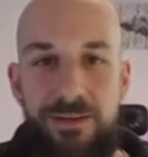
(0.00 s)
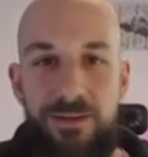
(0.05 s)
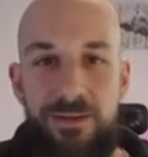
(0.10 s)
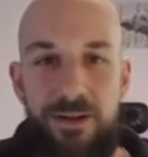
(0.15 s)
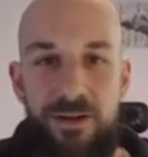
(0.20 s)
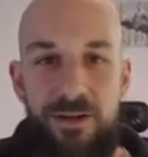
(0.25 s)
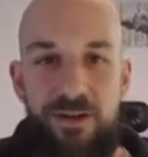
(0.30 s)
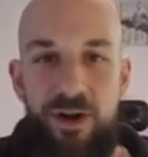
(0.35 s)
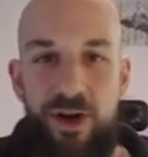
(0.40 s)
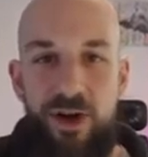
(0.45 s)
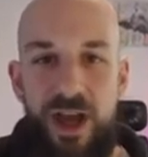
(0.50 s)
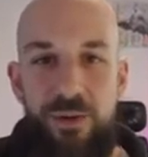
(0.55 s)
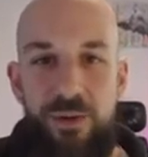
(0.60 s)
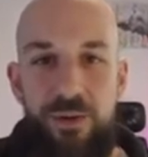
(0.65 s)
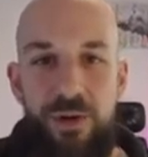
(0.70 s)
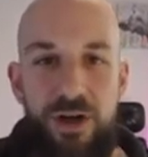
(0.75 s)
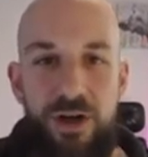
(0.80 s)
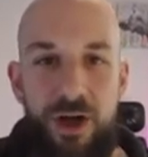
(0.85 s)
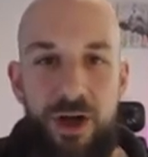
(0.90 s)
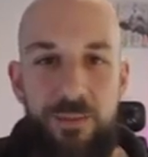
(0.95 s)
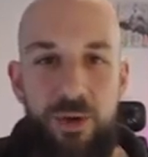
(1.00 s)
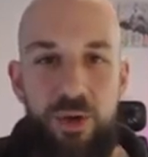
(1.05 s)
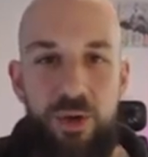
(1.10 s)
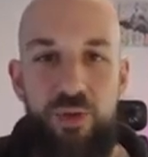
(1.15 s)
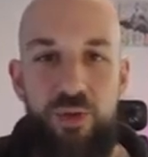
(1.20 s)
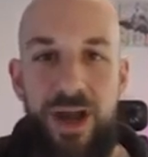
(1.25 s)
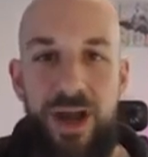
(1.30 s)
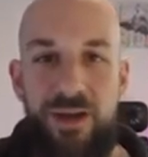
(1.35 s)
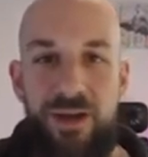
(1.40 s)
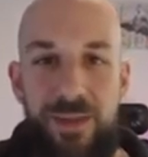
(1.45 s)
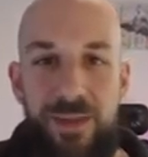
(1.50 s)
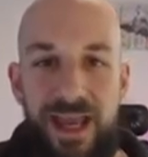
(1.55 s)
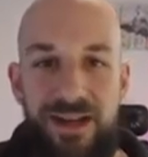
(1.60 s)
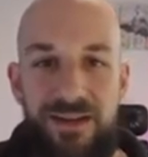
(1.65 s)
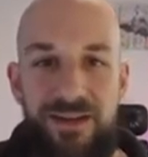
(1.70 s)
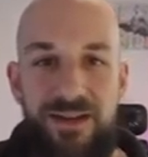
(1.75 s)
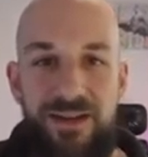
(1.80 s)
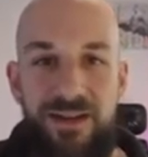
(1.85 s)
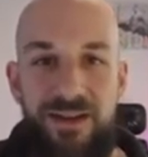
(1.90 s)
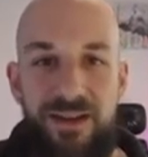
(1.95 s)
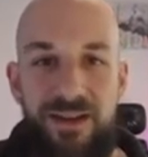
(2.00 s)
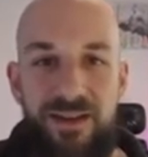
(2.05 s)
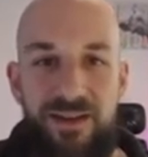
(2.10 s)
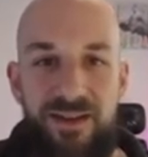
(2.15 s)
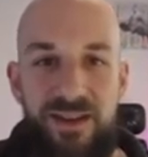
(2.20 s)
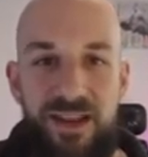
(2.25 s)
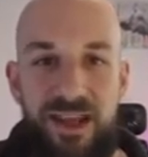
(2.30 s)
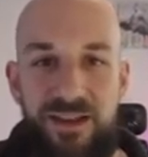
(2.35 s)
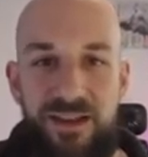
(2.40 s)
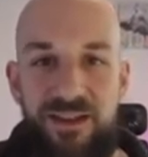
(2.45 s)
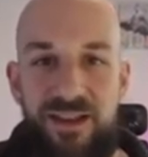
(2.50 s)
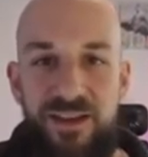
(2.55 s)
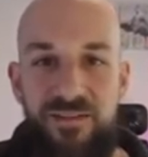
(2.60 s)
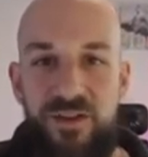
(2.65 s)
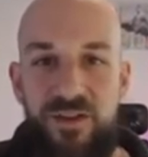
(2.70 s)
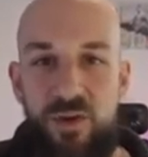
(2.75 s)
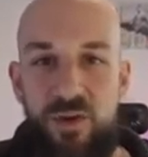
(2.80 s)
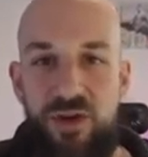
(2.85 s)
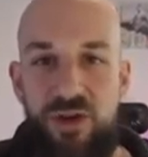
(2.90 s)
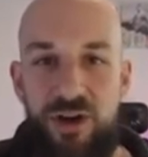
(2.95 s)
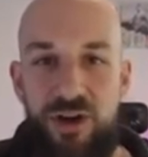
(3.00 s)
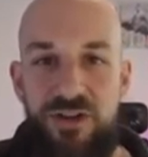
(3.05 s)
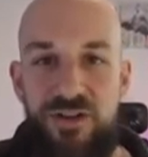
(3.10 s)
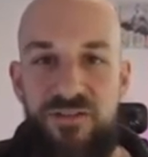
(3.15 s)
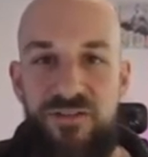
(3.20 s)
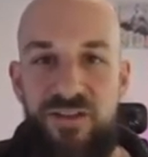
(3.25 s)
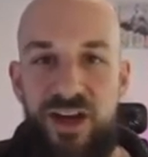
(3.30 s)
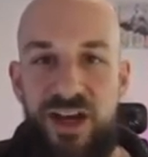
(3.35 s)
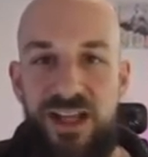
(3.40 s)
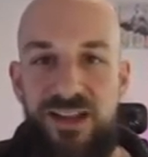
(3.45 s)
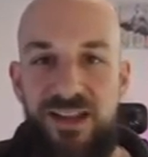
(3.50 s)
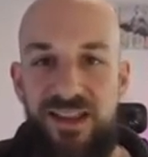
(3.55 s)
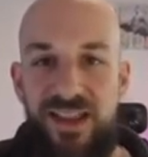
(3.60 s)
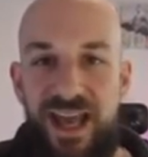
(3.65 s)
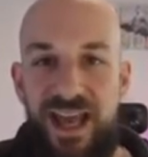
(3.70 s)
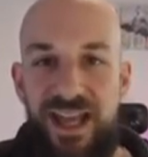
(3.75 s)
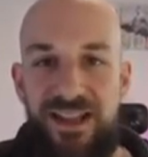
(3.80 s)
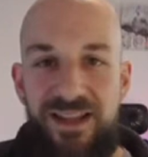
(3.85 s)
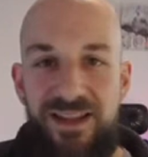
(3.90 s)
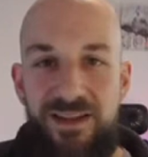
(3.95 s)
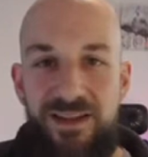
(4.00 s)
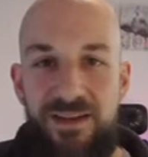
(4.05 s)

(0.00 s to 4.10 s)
So I would almost recommend this if you start to find that